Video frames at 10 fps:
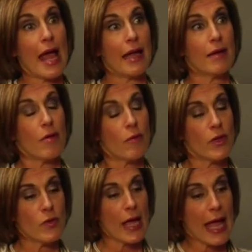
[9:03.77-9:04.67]
And
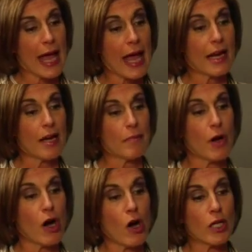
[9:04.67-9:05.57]
when you add
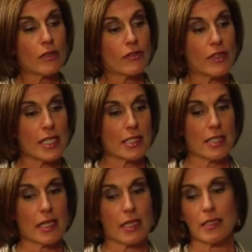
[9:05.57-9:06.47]
up all of these
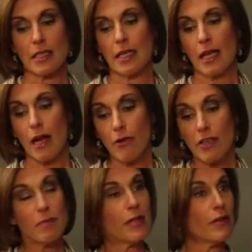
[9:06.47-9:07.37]
things,
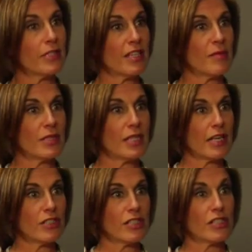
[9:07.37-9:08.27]
inherited BRCA
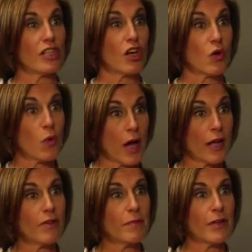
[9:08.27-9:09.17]
mutations,
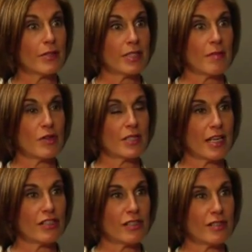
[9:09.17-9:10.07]
acquired BRCA
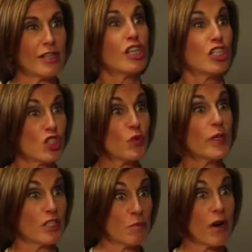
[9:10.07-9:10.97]
mutations,
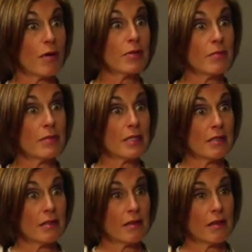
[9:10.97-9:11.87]
switch problems,
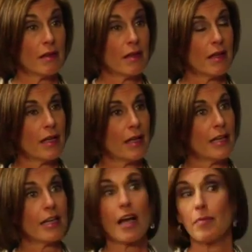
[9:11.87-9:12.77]
mm-hmm.
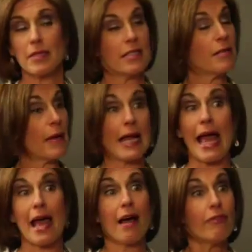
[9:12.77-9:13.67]
it encompasses about
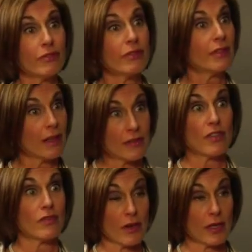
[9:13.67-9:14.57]
half of
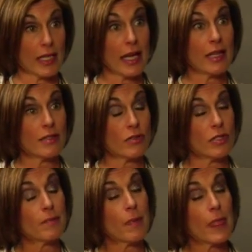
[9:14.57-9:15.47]
the ovarian cancers.